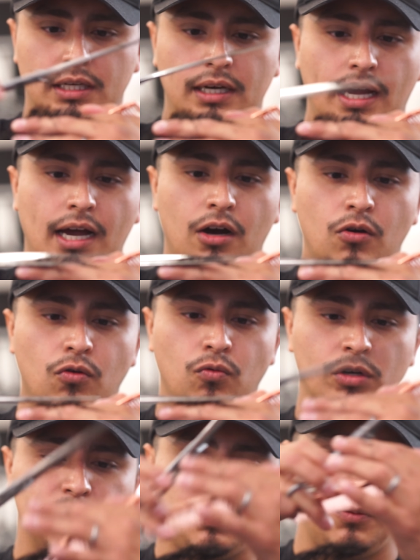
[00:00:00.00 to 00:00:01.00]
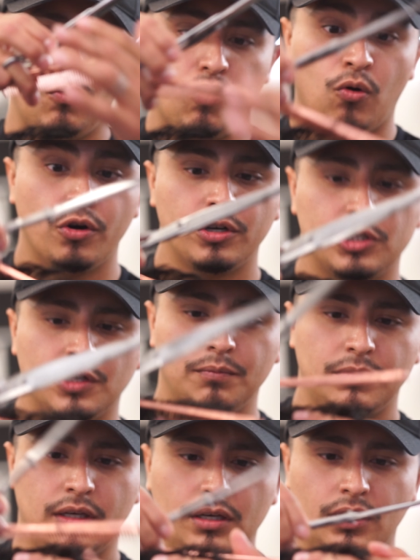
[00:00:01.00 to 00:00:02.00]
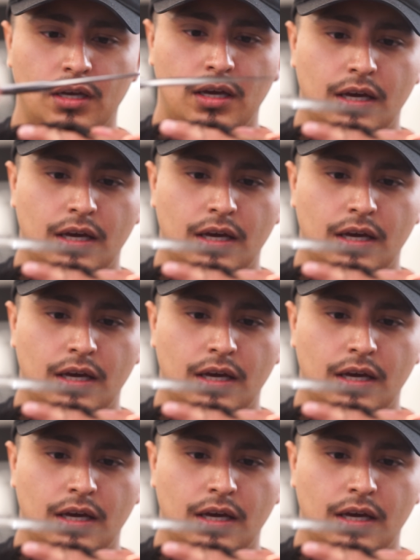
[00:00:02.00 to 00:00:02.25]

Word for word: then now, once people order something,